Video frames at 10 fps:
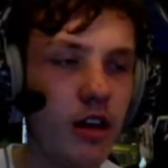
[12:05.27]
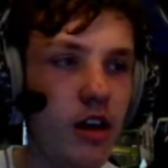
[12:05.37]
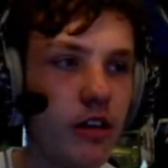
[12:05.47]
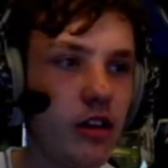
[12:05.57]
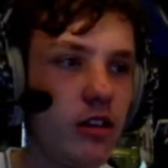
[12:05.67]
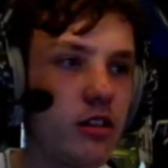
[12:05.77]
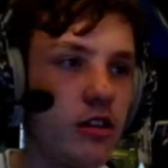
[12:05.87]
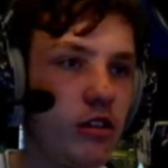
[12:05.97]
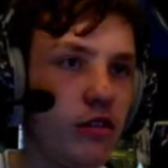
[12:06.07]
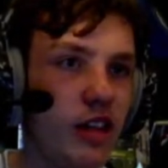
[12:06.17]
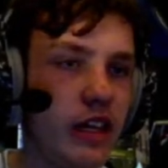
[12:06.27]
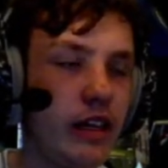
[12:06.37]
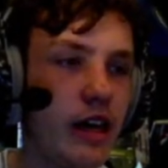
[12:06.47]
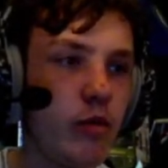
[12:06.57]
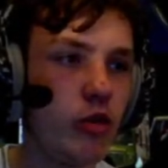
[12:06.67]
Yeah, I could have turned off the
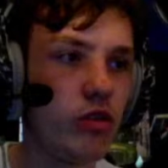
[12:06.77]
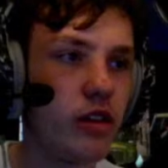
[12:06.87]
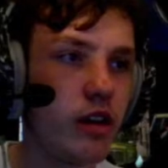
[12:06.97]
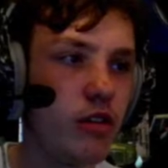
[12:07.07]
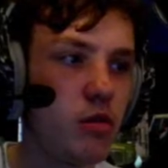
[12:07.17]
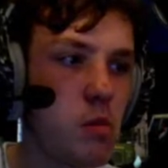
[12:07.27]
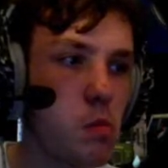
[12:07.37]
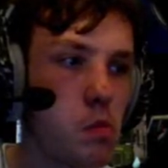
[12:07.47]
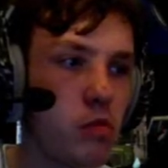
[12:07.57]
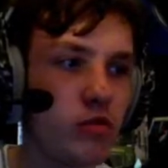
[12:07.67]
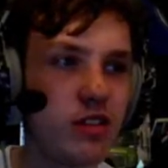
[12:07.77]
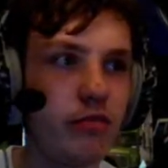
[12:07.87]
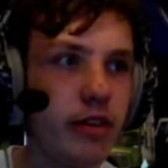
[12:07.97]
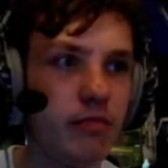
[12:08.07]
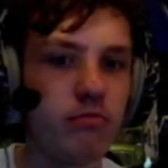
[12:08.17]
in-game audio.
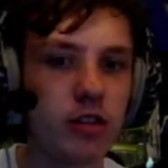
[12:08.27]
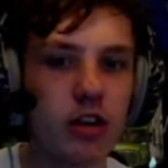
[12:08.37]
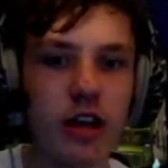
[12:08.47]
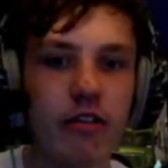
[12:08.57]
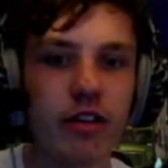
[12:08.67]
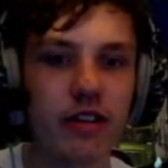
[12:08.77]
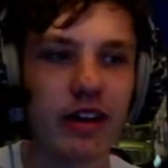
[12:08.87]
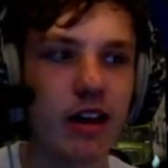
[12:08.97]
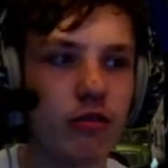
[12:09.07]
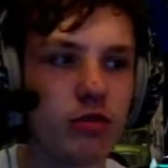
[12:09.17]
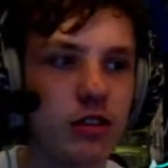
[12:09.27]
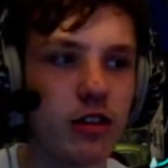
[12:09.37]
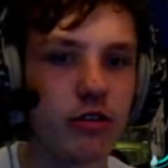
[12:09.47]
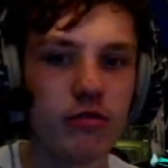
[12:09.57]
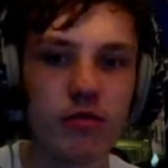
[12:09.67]
Obviously, then we can't hear anything else,
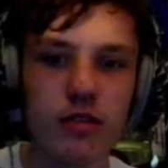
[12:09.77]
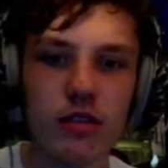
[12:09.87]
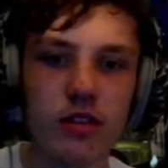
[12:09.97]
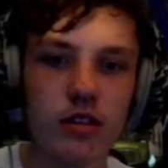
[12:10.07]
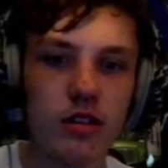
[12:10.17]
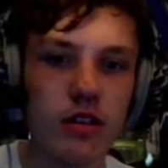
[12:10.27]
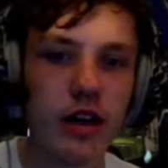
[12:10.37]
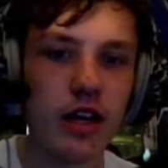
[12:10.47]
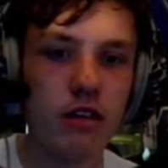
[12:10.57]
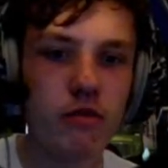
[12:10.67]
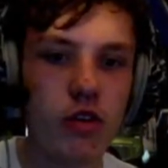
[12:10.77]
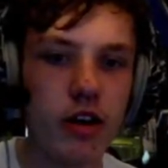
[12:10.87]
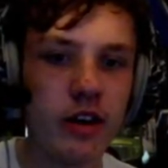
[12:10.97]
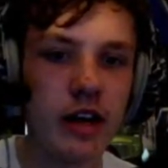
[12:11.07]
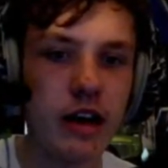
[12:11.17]
so... Hello,
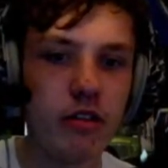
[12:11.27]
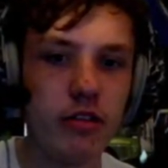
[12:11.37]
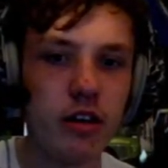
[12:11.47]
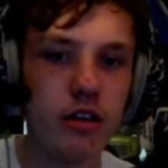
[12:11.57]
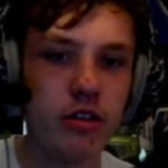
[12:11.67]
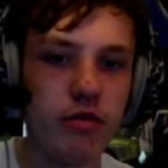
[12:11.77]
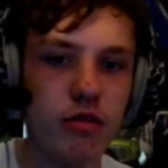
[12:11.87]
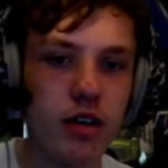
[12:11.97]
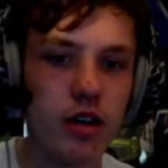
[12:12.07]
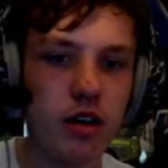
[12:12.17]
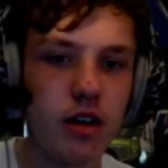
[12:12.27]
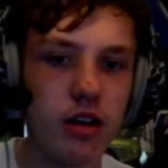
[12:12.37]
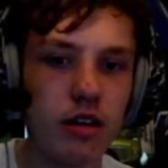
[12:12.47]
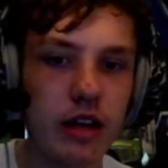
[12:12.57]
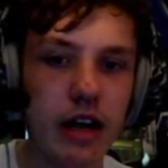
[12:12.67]
Ryan. How are you?
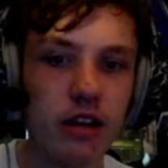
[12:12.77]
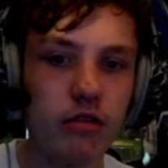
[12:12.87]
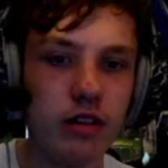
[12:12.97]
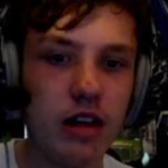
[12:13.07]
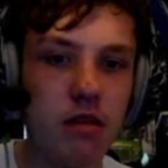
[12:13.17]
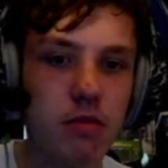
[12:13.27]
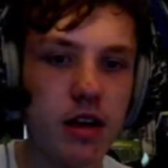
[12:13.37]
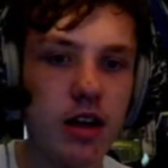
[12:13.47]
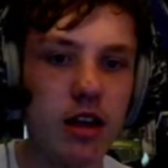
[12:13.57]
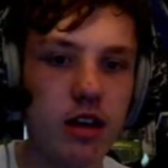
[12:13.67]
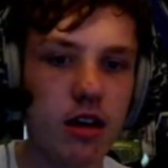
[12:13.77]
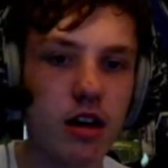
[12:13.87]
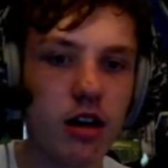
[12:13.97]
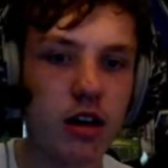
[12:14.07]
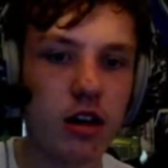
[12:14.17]
Hello, DB.
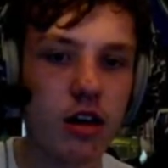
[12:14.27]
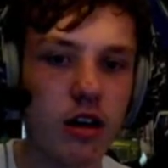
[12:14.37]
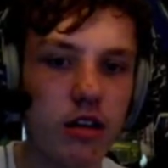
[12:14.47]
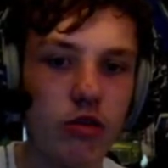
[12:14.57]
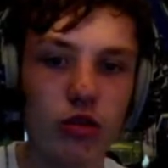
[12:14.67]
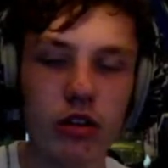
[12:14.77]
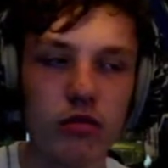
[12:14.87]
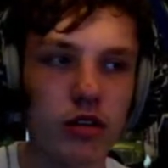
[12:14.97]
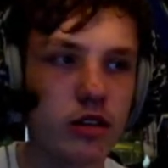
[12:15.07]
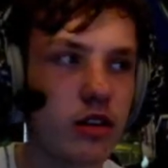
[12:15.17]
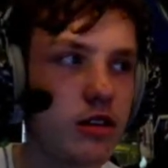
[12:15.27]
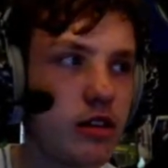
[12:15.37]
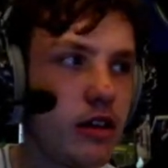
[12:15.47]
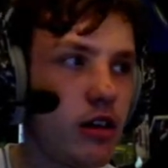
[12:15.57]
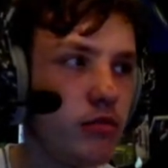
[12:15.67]
You're good? Well, that's good
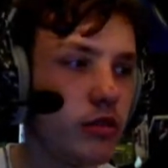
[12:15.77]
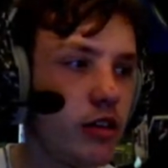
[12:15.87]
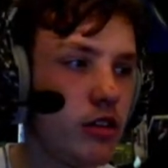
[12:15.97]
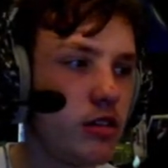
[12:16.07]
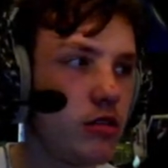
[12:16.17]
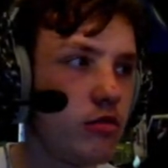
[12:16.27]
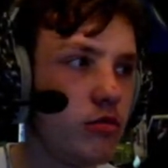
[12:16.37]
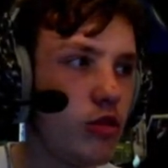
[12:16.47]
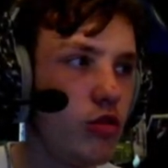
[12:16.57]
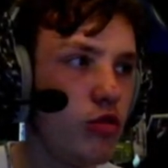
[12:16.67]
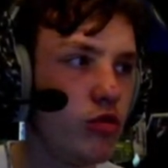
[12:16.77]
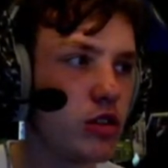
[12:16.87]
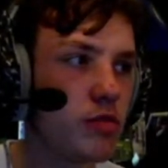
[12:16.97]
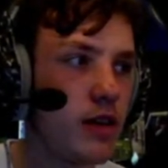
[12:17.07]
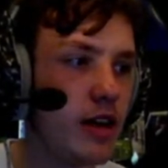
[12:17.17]
to hear. I'm good. Whoa,
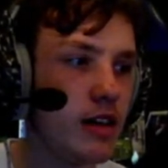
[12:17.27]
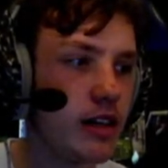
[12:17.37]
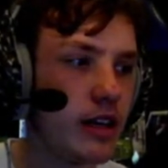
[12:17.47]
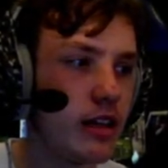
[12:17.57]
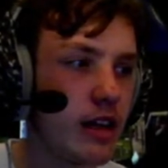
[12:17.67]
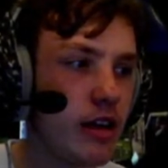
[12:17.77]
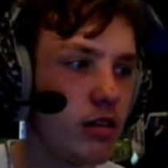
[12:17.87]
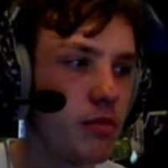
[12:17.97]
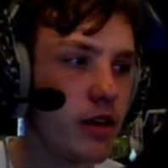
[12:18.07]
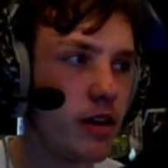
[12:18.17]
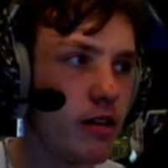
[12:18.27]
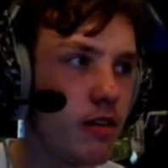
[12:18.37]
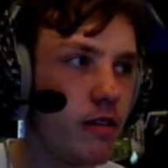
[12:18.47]
speed. Get it down a bit.